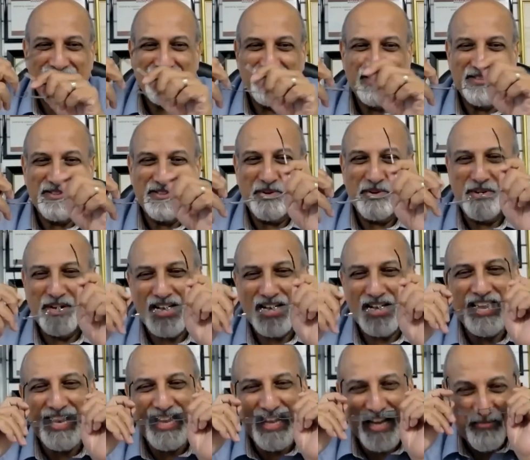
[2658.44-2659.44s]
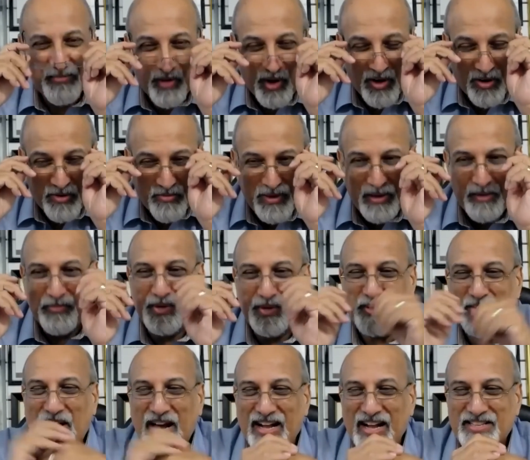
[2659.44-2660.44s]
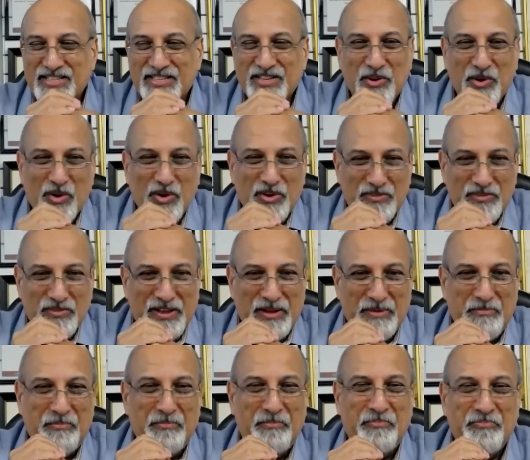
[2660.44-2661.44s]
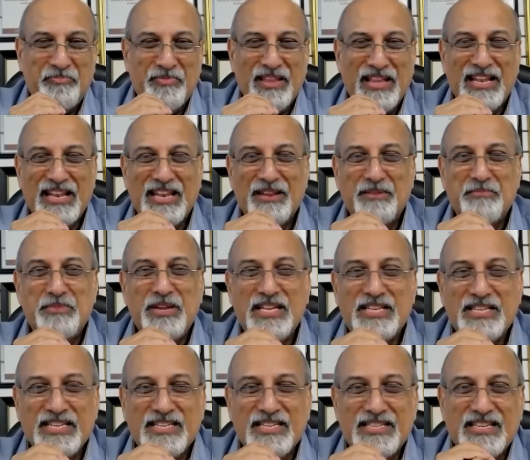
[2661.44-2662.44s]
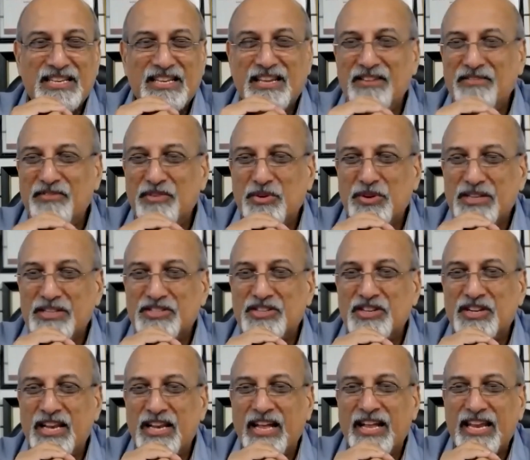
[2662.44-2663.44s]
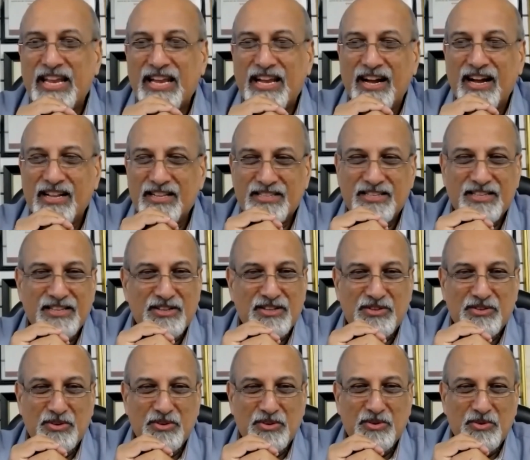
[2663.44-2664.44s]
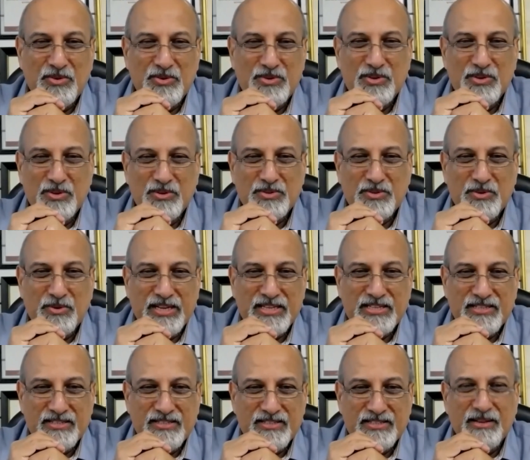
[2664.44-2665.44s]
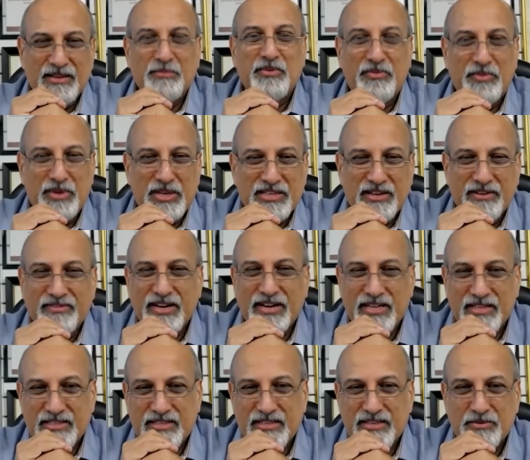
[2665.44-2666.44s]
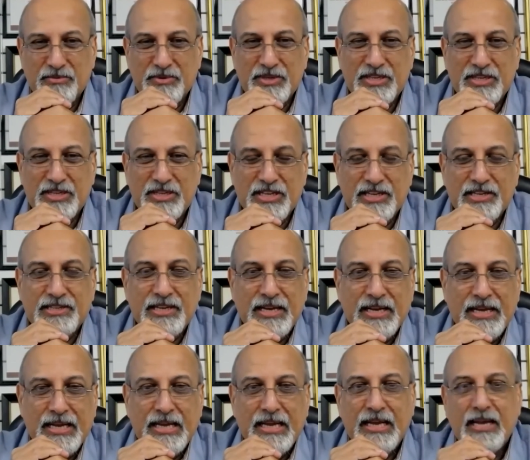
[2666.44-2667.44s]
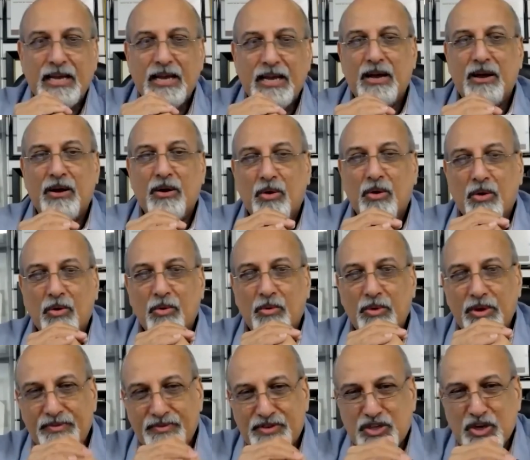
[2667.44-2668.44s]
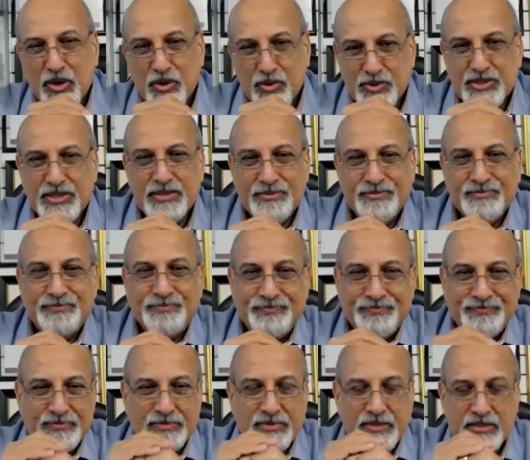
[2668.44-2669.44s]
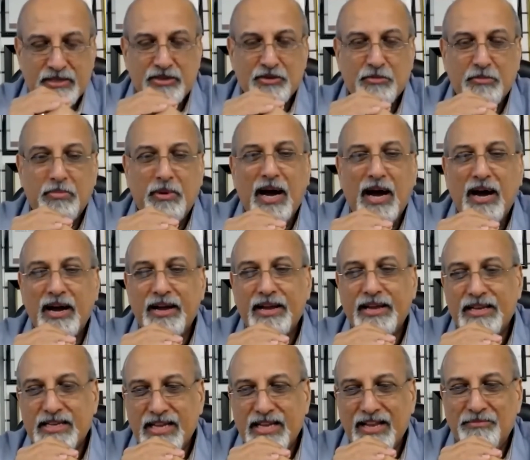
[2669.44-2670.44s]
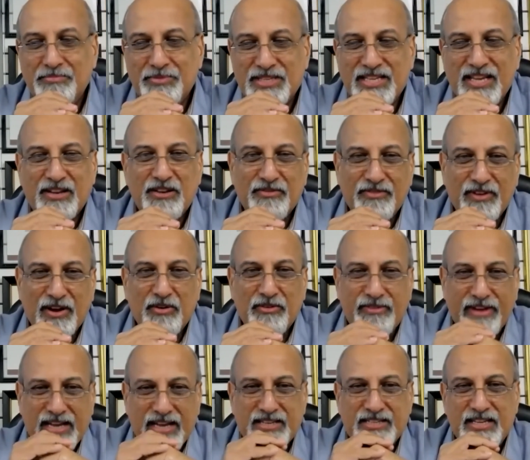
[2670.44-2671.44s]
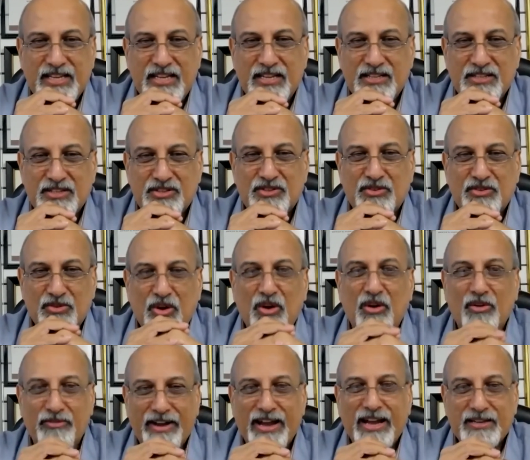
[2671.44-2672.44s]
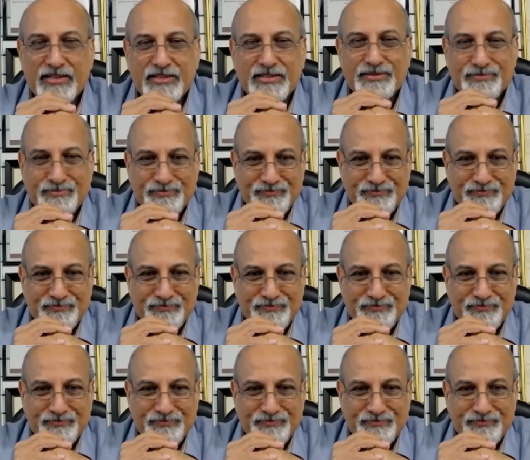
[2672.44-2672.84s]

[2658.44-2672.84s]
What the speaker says: So clearly I'm not going to be able to answer all of them. Let me just give you a generic answer to those questions, some of which I've answered, which is, we've chosen to buy 10% of our vaccines through COVAX.